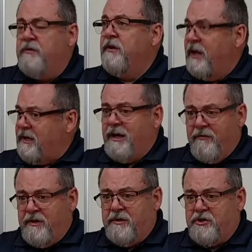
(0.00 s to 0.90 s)
like
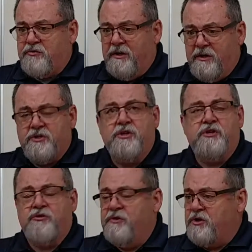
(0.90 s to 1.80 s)
every industry, this
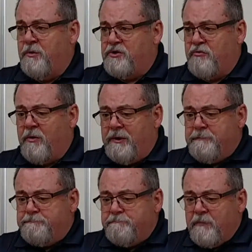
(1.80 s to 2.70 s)
industry is always growing.
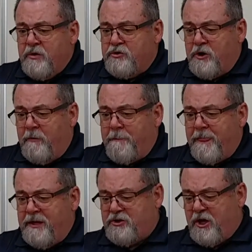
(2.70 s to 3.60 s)
So
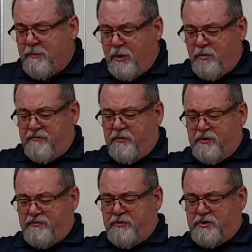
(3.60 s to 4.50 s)
let's talk about wood
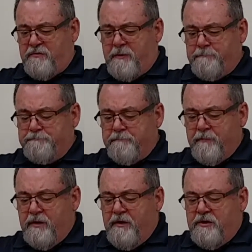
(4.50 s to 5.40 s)
floors, first of all.
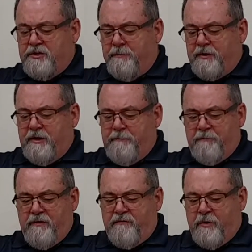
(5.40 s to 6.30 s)
Typically,
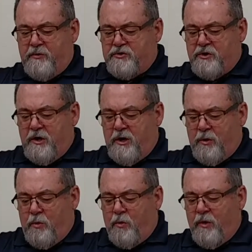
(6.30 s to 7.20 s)
folks,
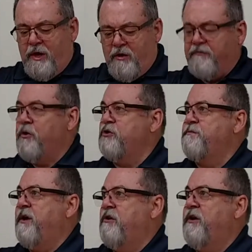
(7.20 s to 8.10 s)
air flows
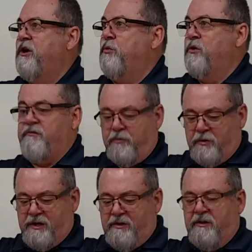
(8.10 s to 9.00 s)
better in a wood
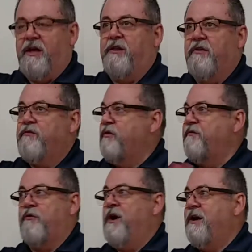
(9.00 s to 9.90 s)
floor in the left for a
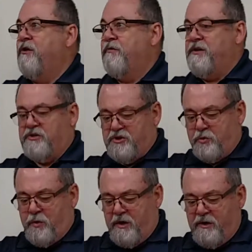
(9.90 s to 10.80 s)
variety of reasons.
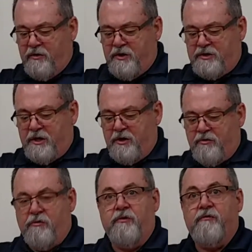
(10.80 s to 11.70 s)
One, the tongue and
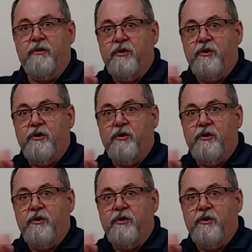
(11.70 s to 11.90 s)
groove.